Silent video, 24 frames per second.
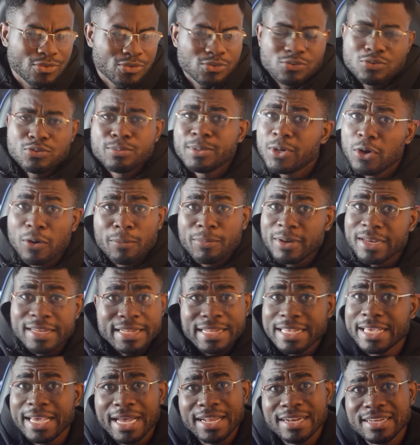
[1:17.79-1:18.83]
to be
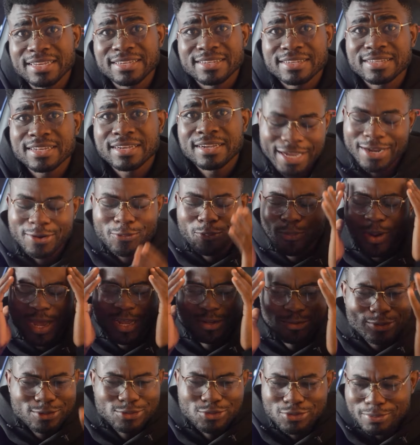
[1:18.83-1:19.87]
completely honest. Like, why
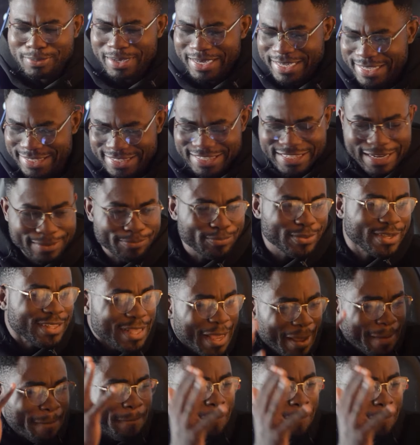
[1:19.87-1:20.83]
don't you make it separate?